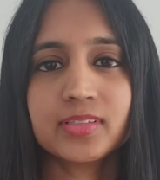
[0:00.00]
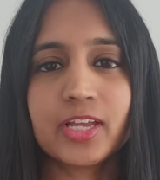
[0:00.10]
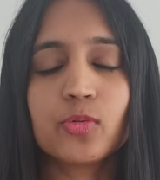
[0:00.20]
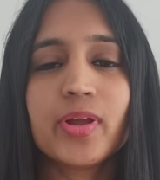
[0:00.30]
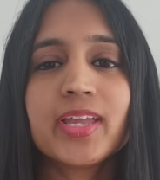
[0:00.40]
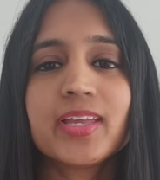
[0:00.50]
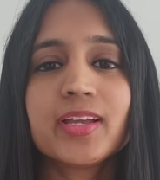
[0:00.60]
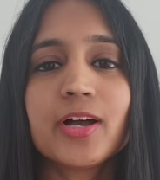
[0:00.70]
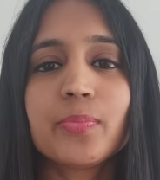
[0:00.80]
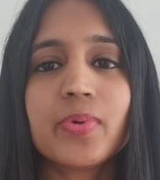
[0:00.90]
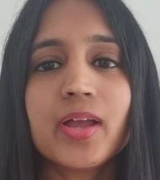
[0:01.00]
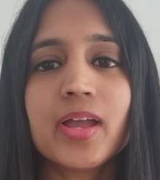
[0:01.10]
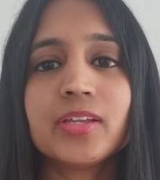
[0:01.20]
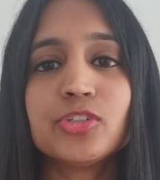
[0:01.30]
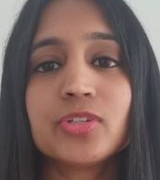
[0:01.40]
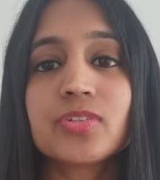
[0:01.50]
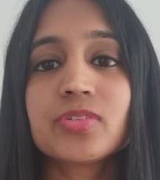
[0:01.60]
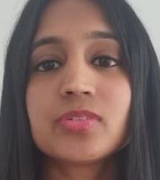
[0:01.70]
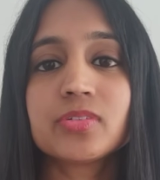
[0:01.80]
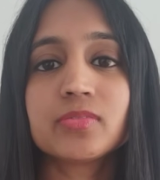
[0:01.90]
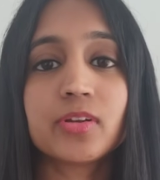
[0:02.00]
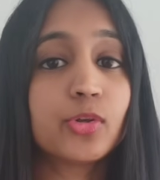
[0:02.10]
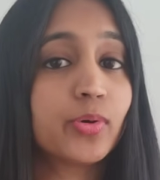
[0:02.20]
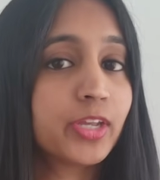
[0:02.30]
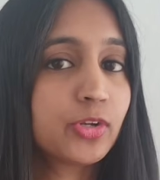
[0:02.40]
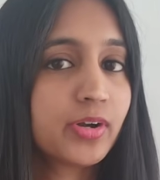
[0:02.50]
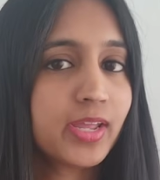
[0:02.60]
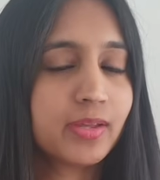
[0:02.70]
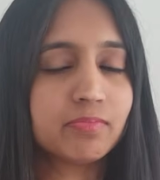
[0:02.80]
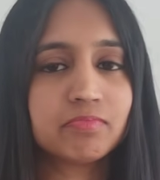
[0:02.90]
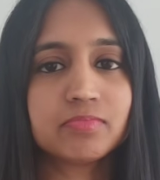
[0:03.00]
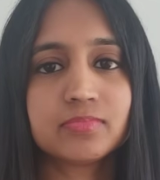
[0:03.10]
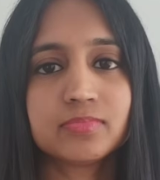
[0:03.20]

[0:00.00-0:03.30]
Like waking up and just knowing your name,